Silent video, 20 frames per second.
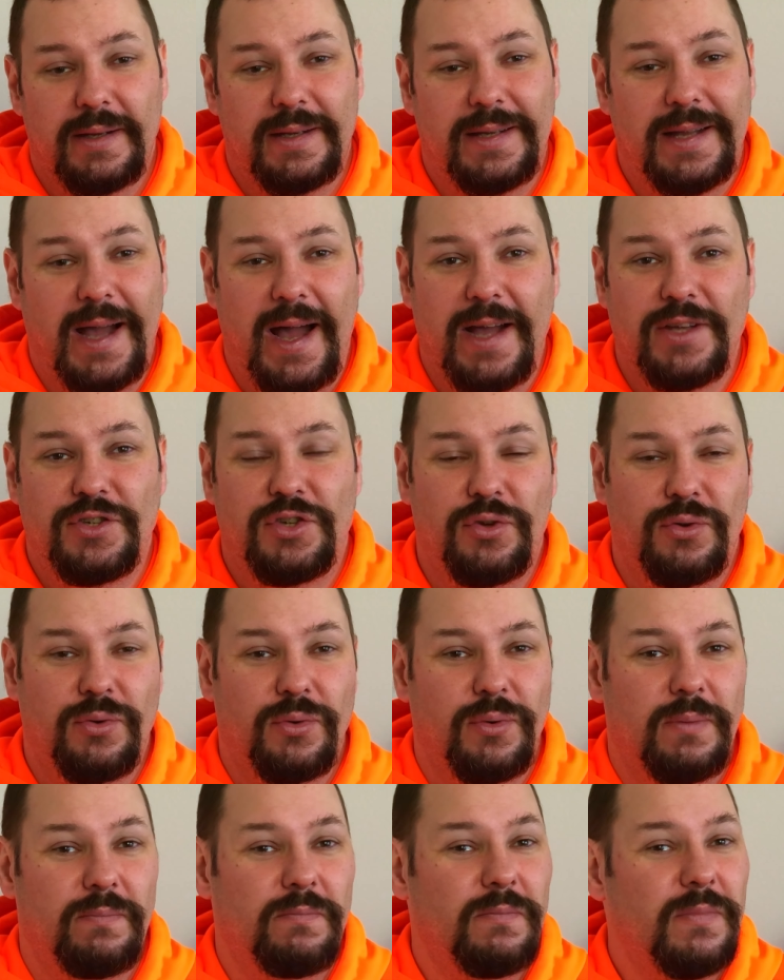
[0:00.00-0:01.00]
Guys
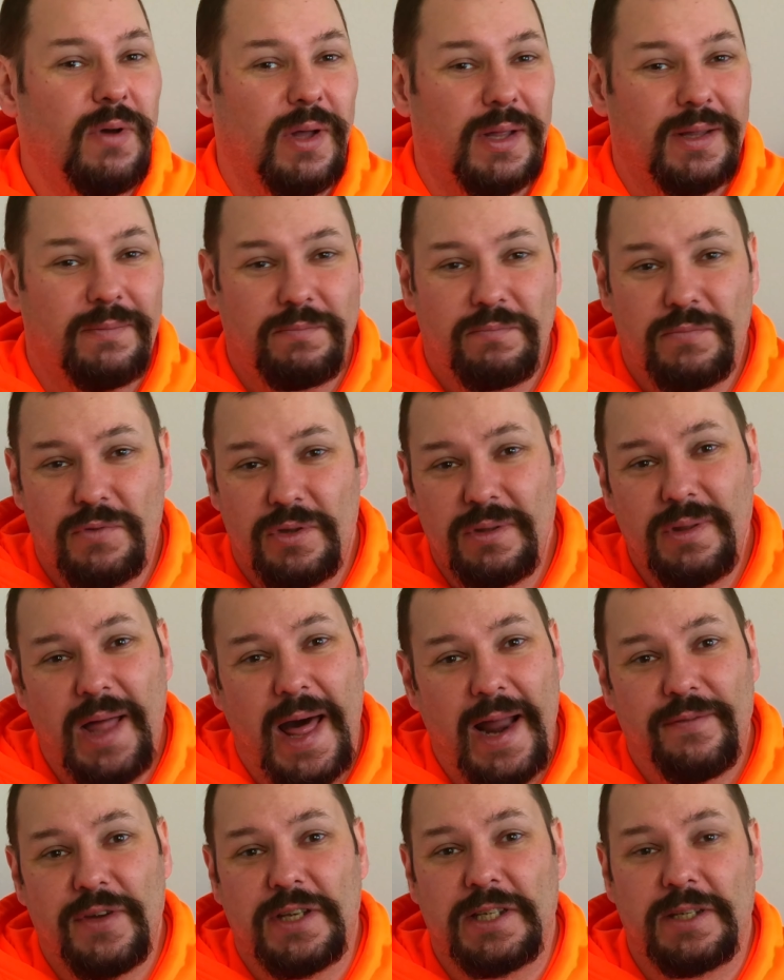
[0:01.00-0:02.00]
who, a
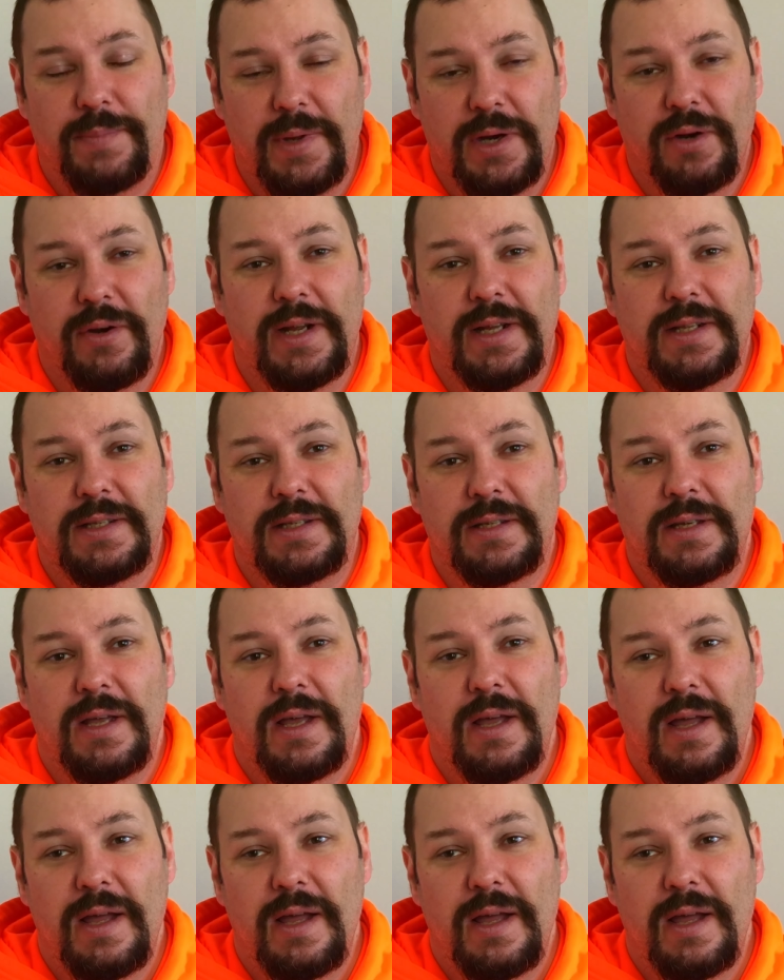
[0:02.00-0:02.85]
lot of experience,